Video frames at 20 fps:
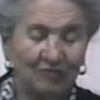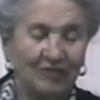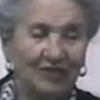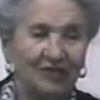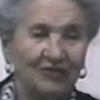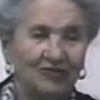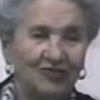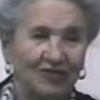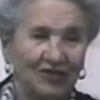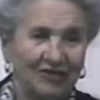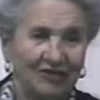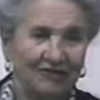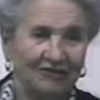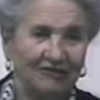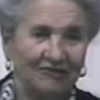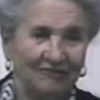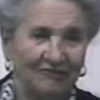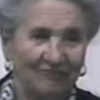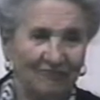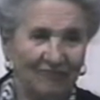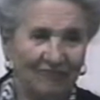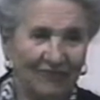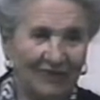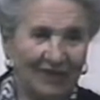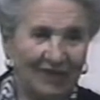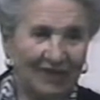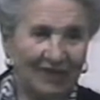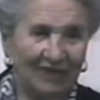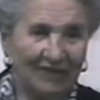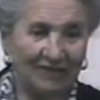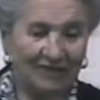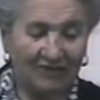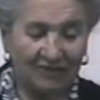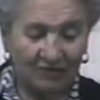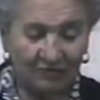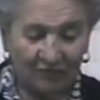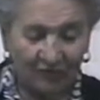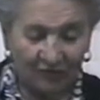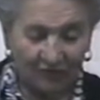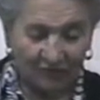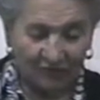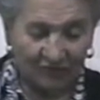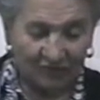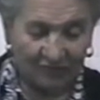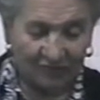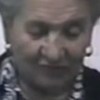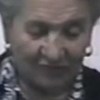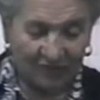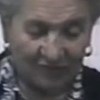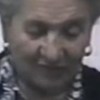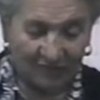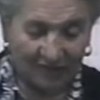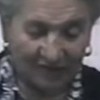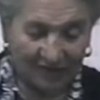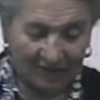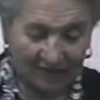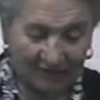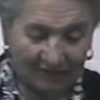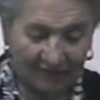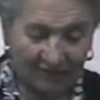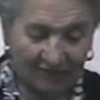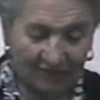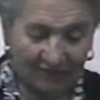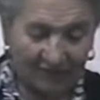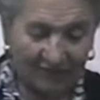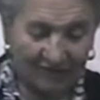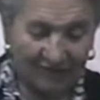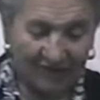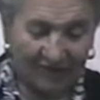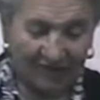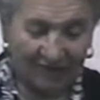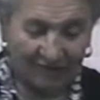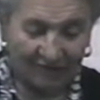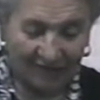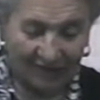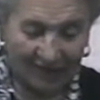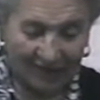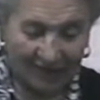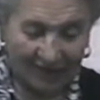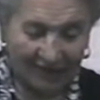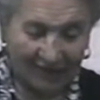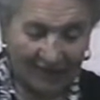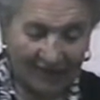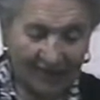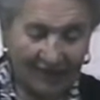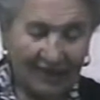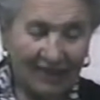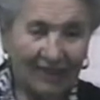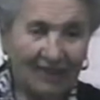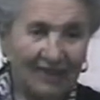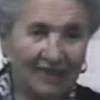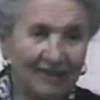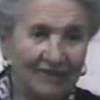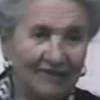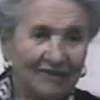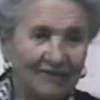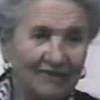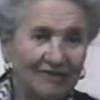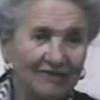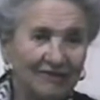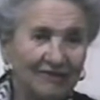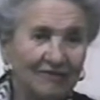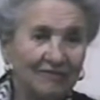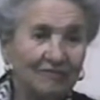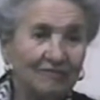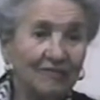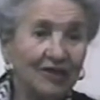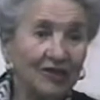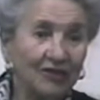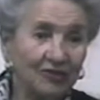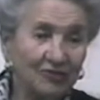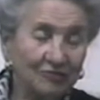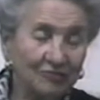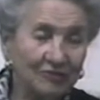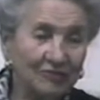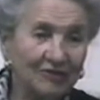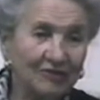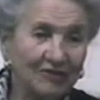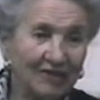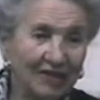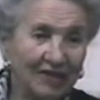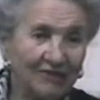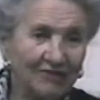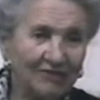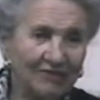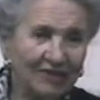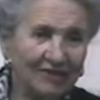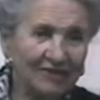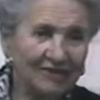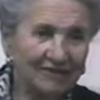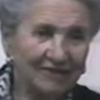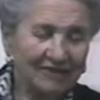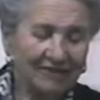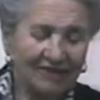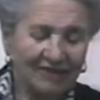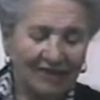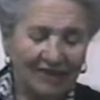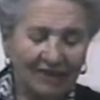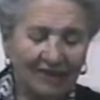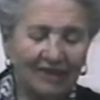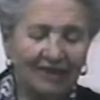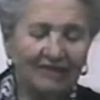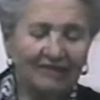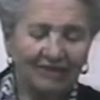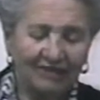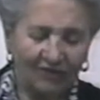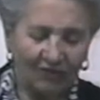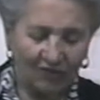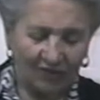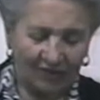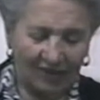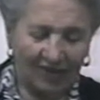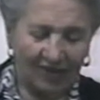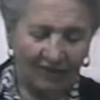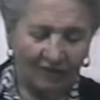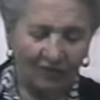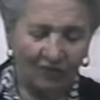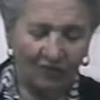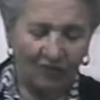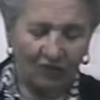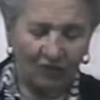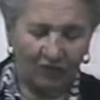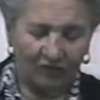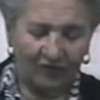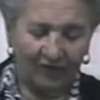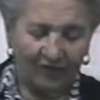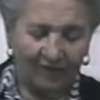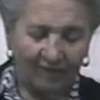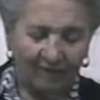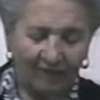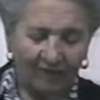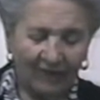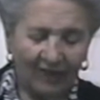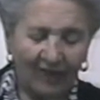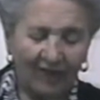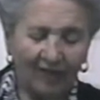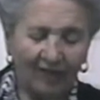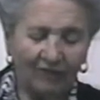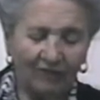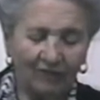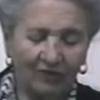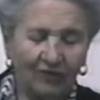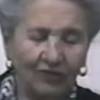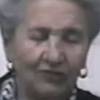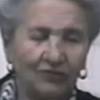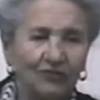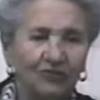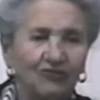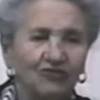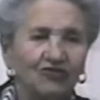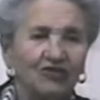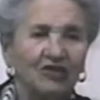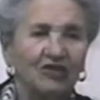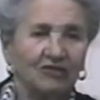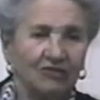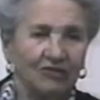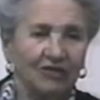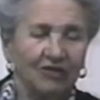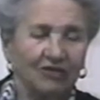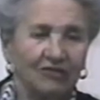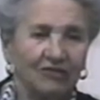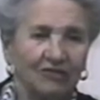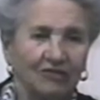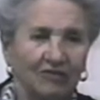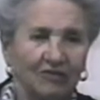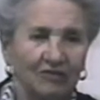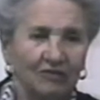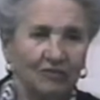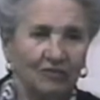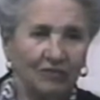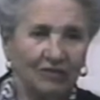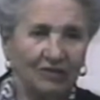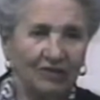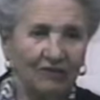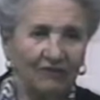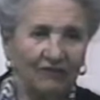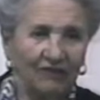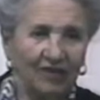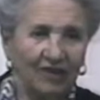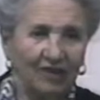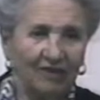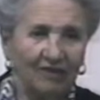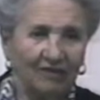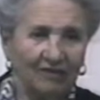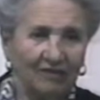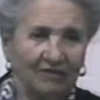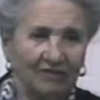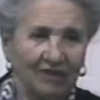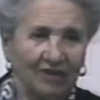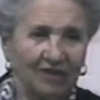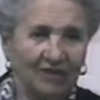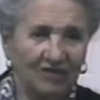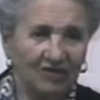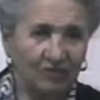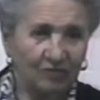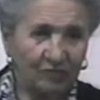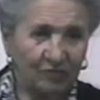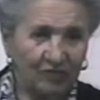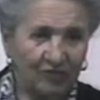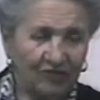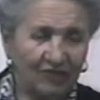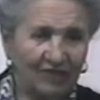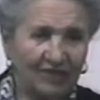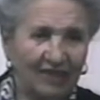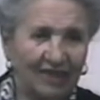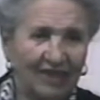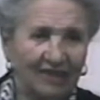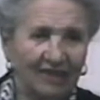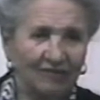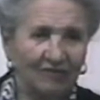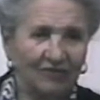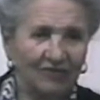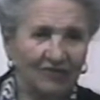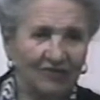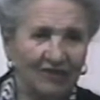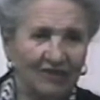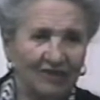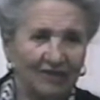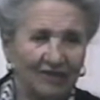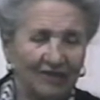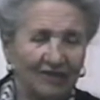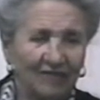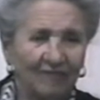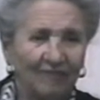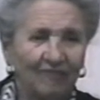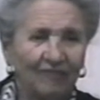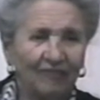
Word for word: with me Jane, and this bird was with me all the time. And my husband and I raised He said, okay, don't worry. We're going to see a doctor, one of the uh, experts in animals here.